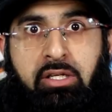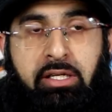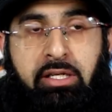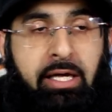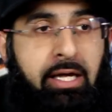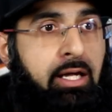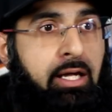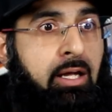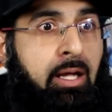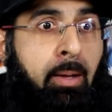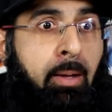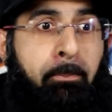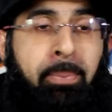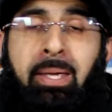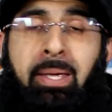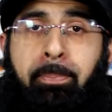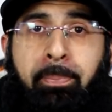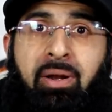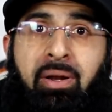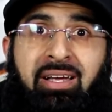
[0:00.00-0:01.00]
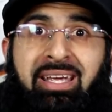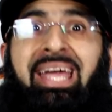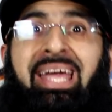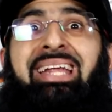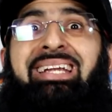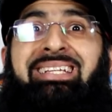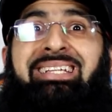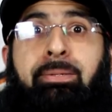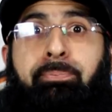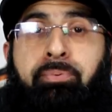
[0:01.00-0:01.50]
Yeah, people are
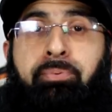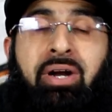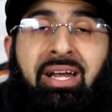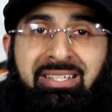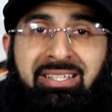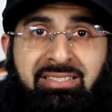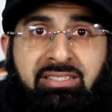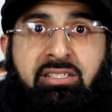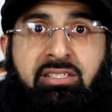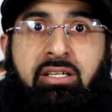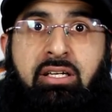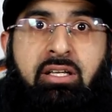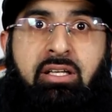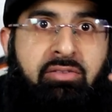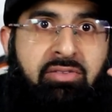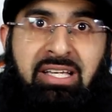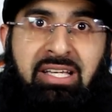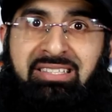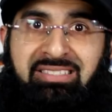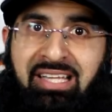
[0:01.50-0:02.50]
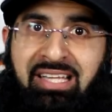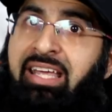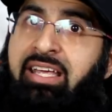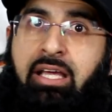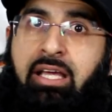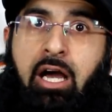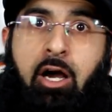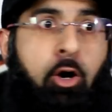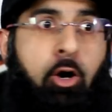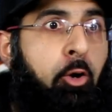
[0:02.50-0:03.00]
getting depressed. They're
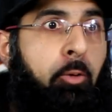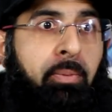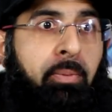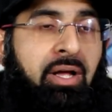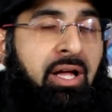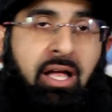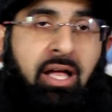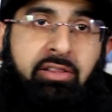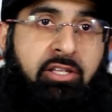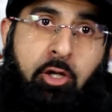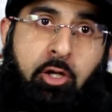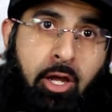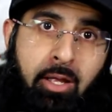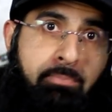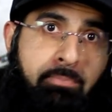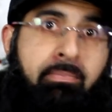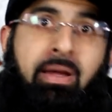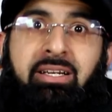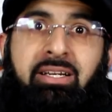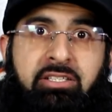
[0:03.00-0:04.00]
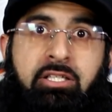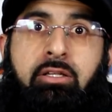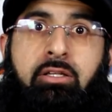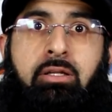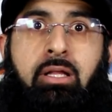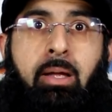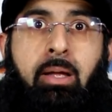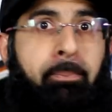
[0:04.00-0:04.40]
staying at home and they're going mental